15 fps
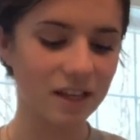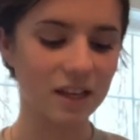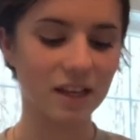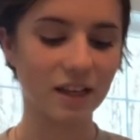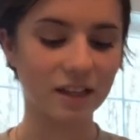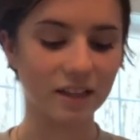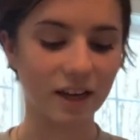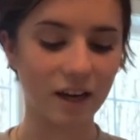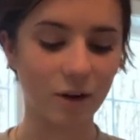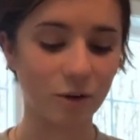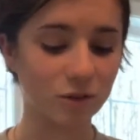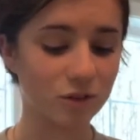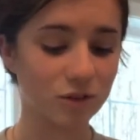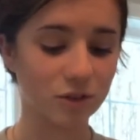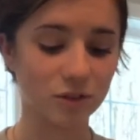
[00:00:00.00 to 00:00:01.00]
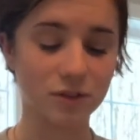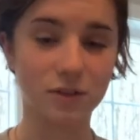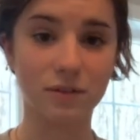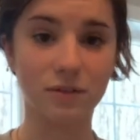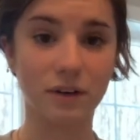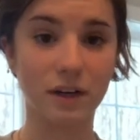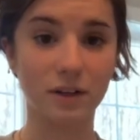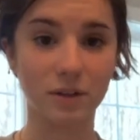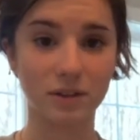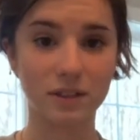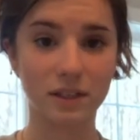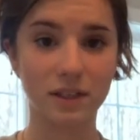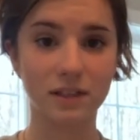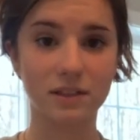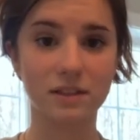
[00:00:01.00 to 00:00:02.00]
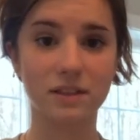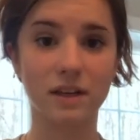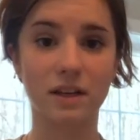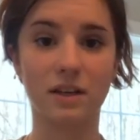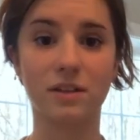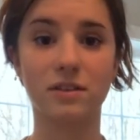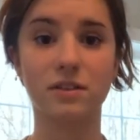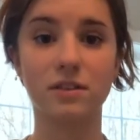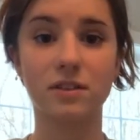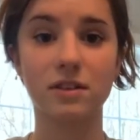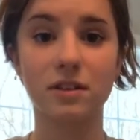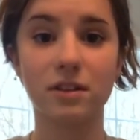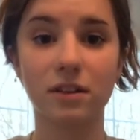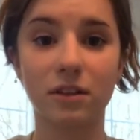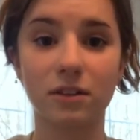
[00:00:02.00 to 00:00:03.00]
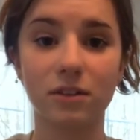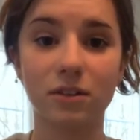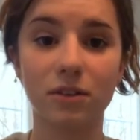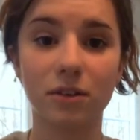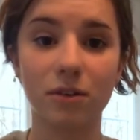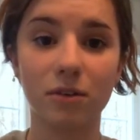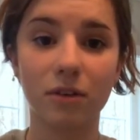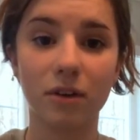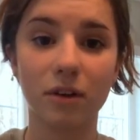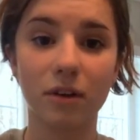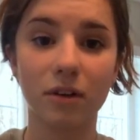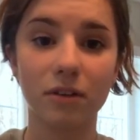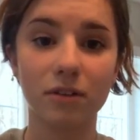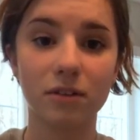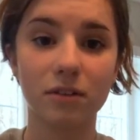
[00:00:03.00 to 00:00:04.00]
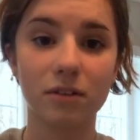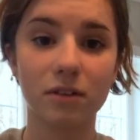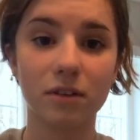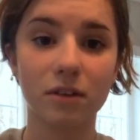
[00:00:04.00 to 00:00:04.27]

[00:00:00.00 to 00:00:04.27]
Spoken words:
and now it's just the final taste test. Let's do this.